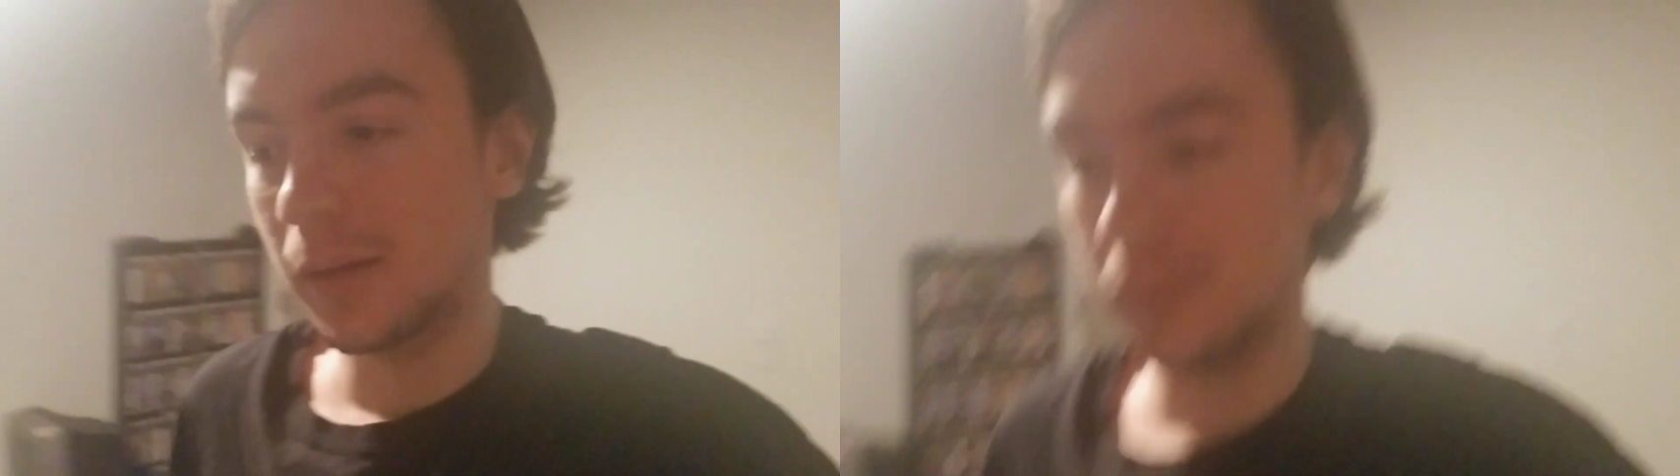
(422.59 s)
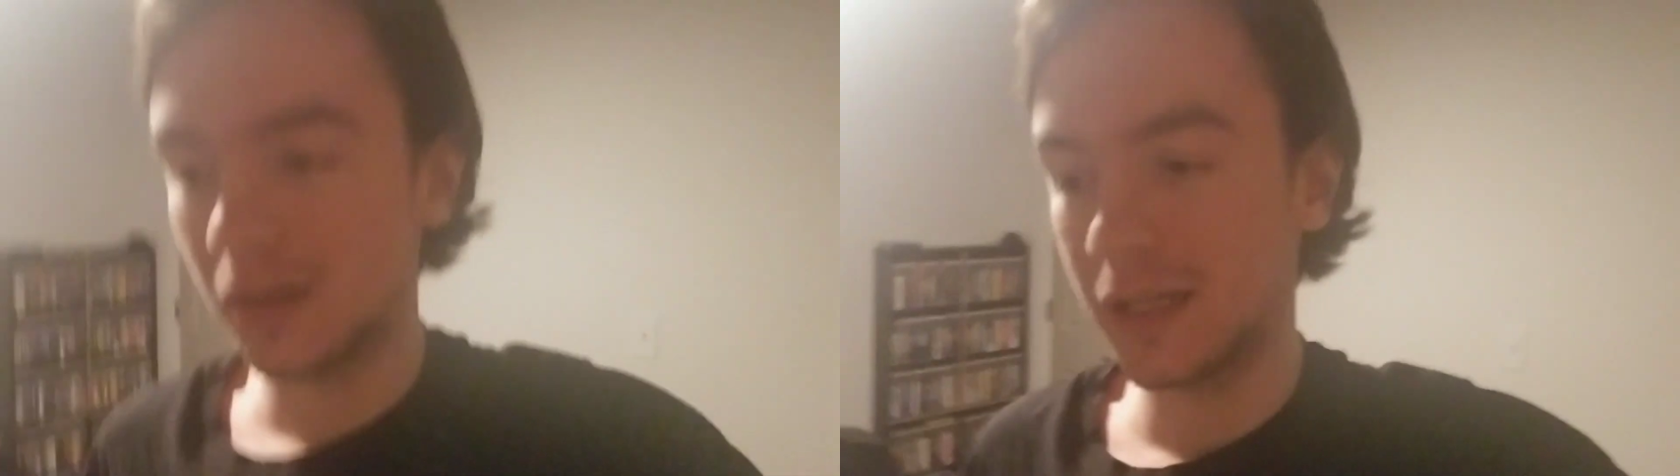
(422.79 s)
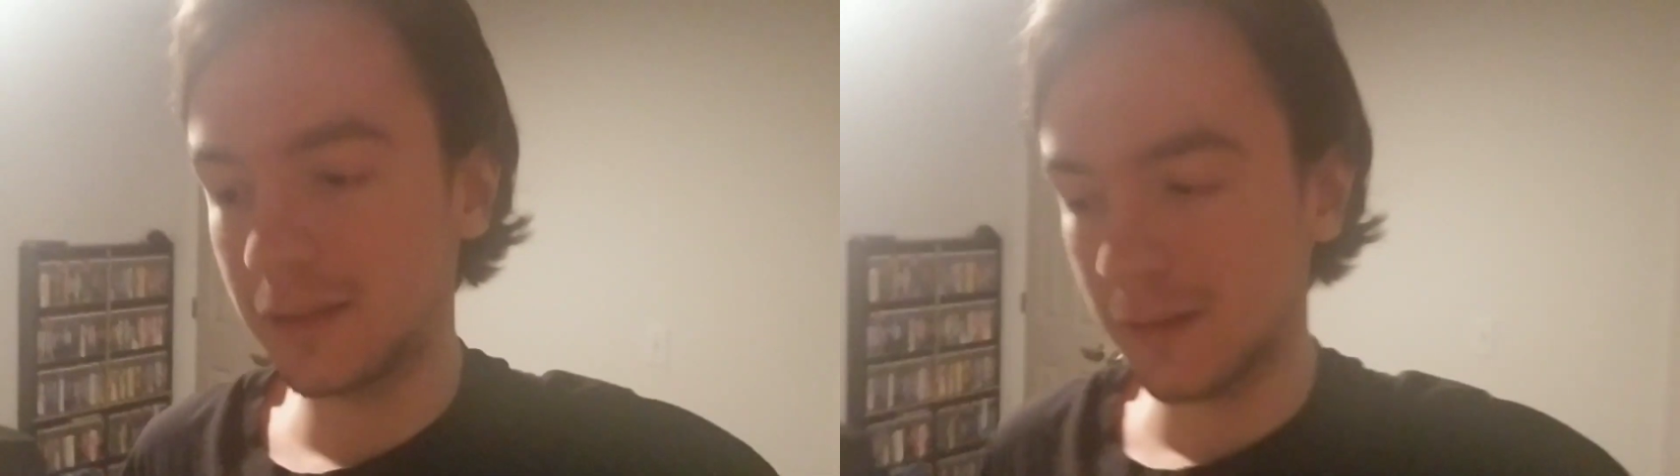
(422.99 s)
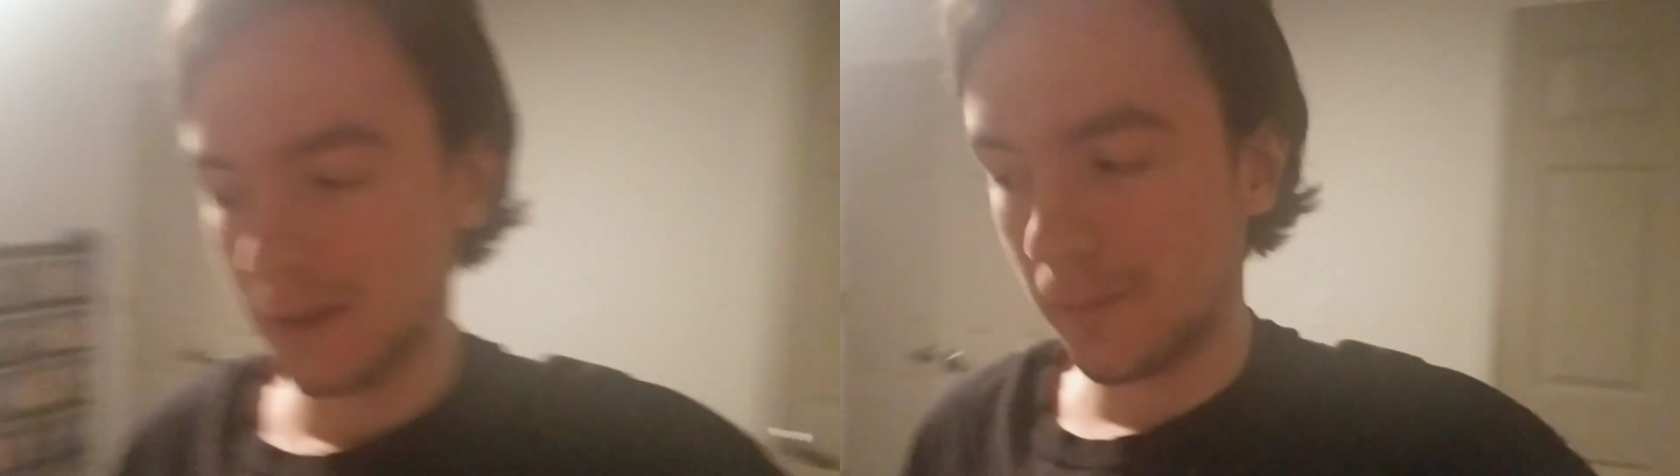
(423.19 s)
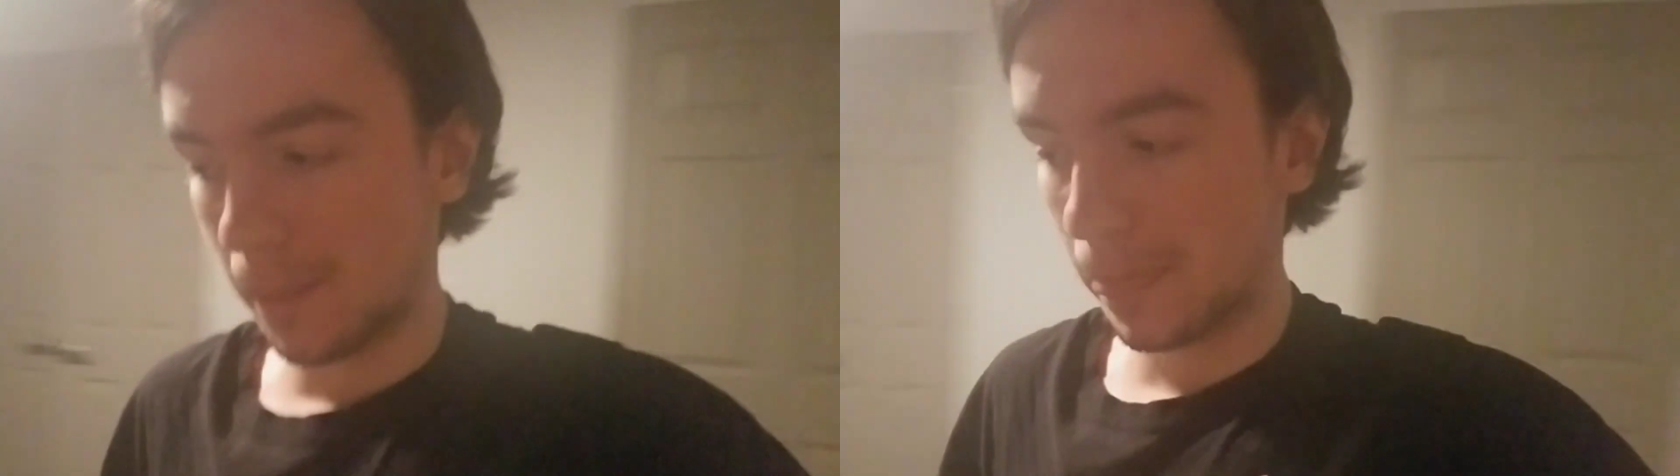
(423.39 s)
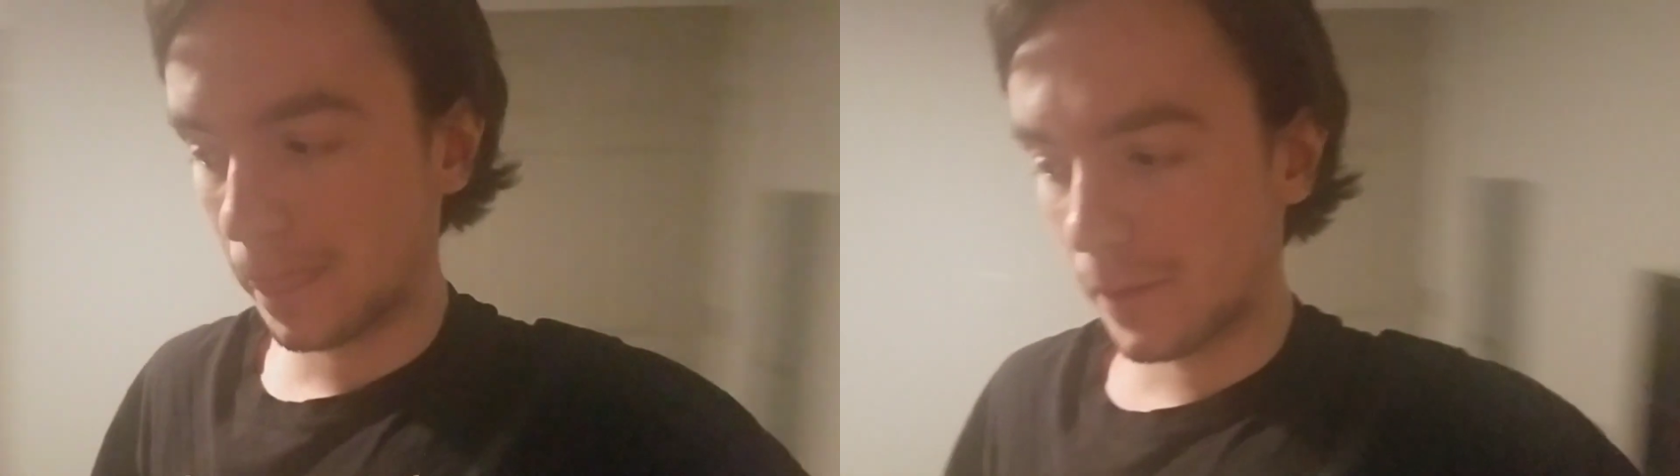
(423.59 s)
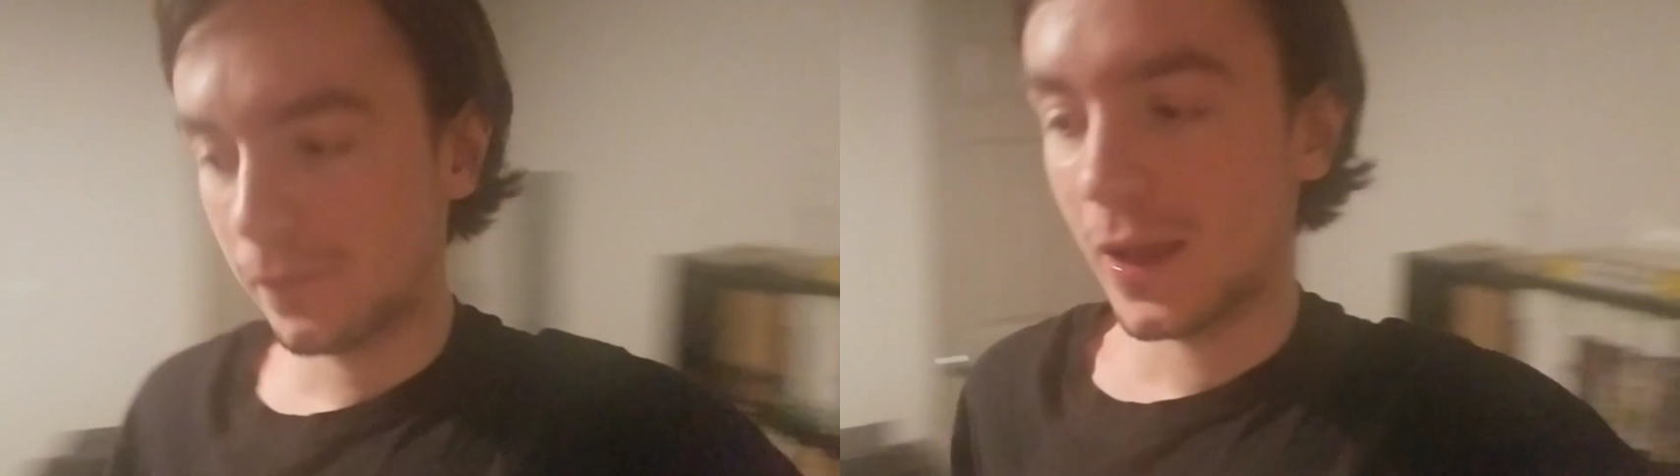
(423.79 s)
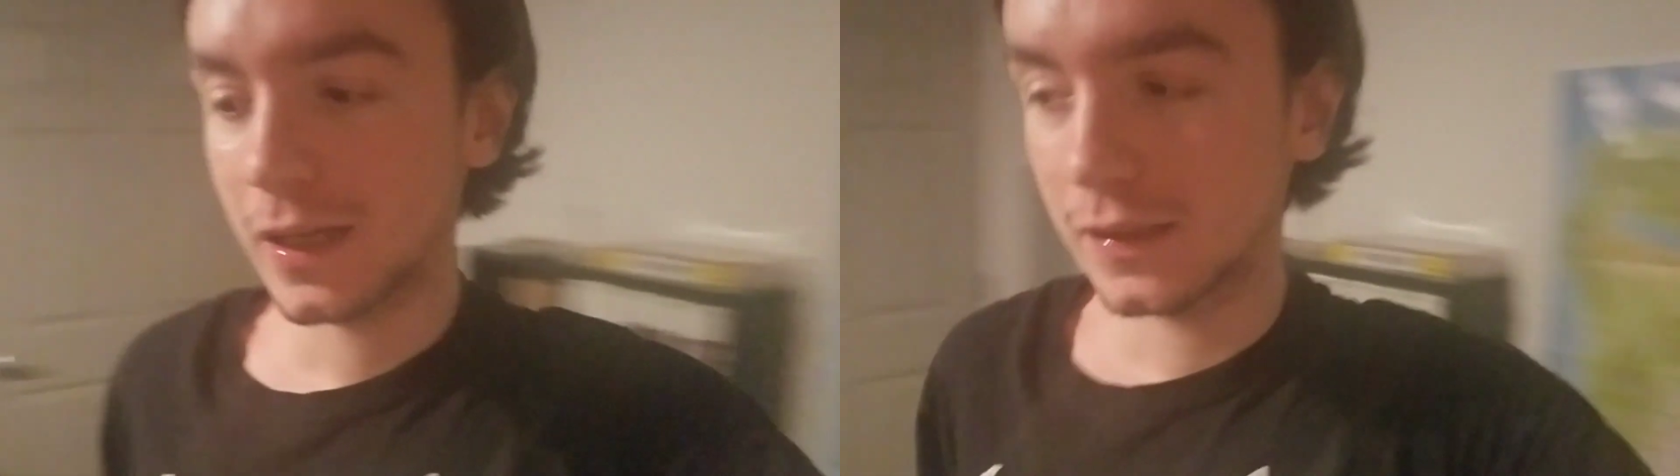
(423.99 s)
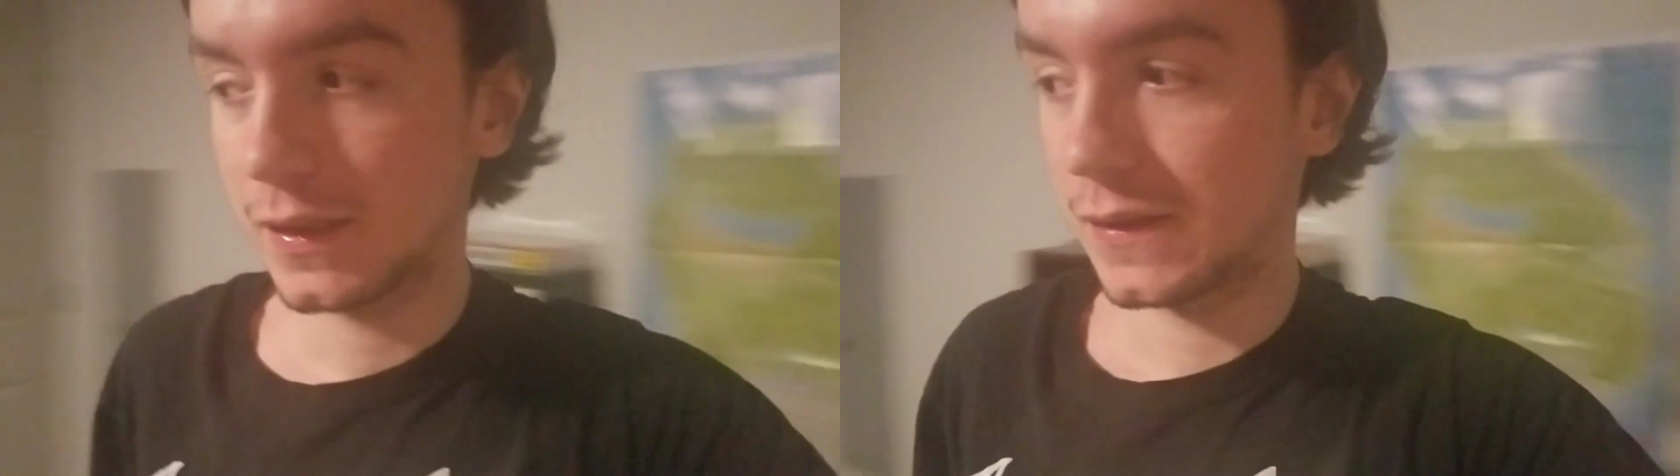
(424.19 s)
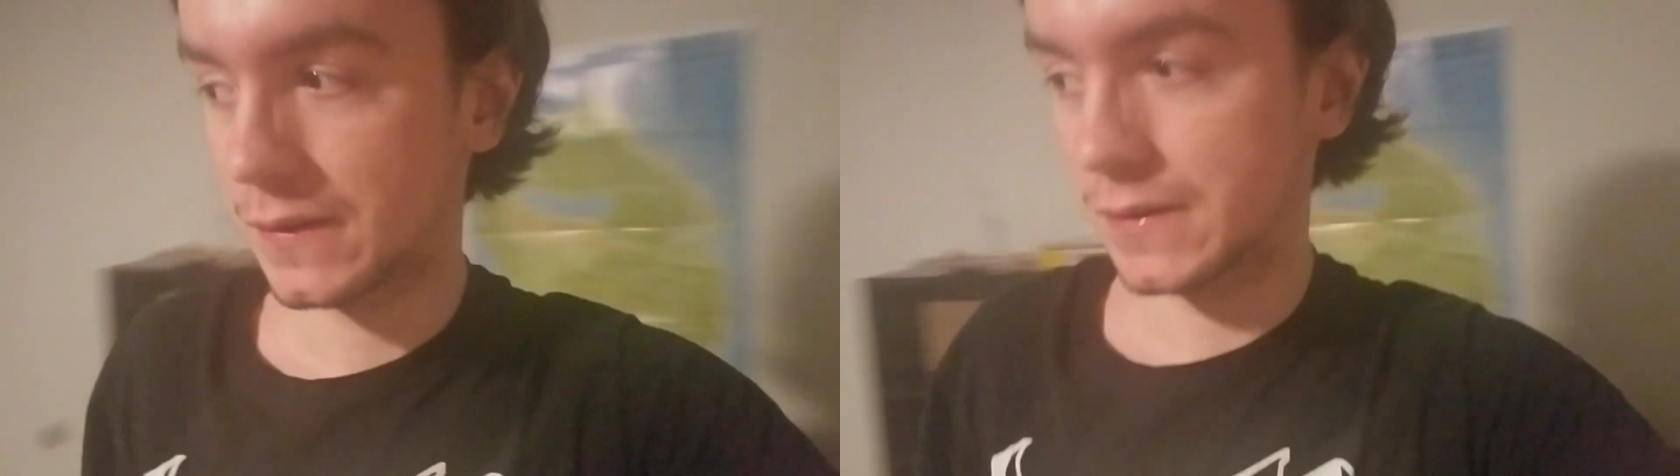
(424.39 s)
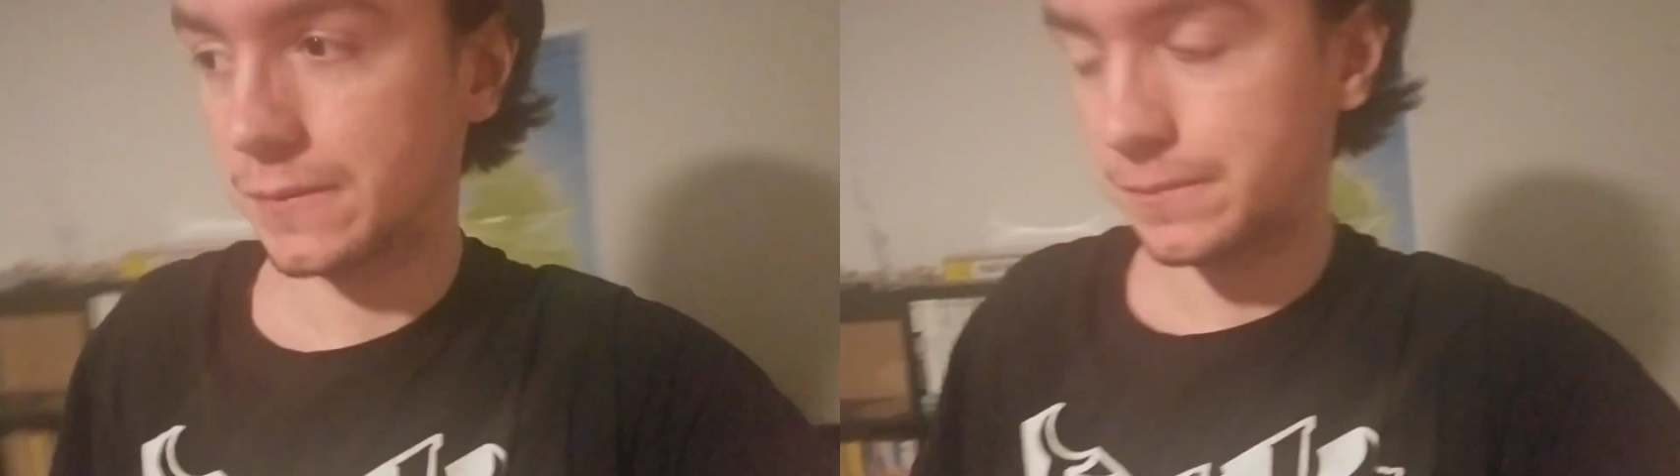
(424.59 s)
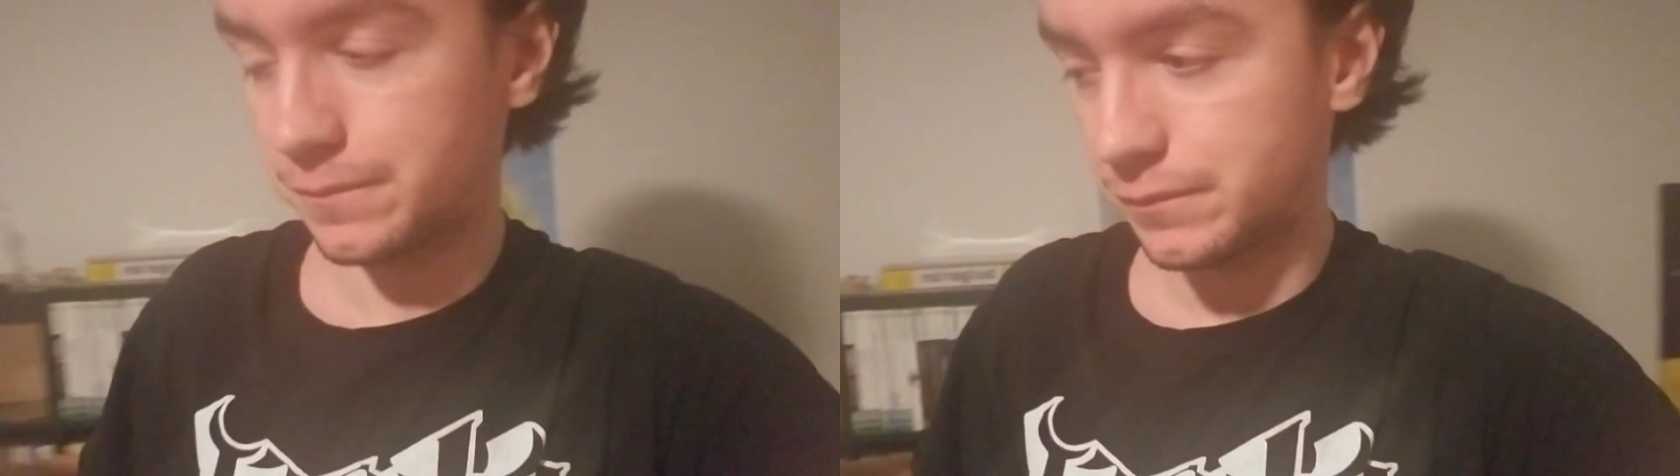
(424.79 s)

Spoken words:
But the fact is,